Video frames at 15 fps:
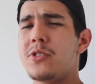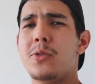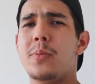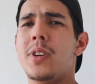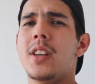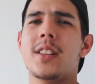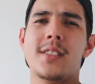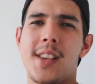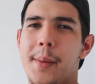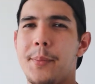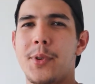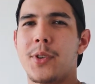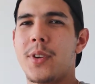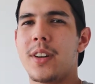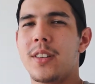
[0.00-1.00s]
to be
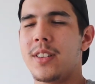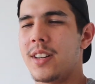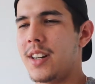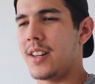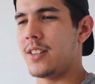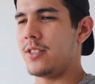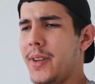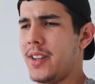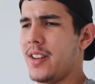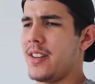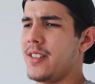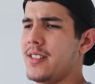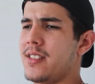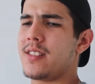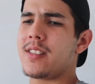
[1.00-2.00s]
temporarily
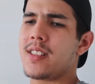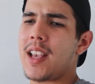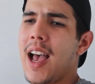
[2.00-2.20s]
because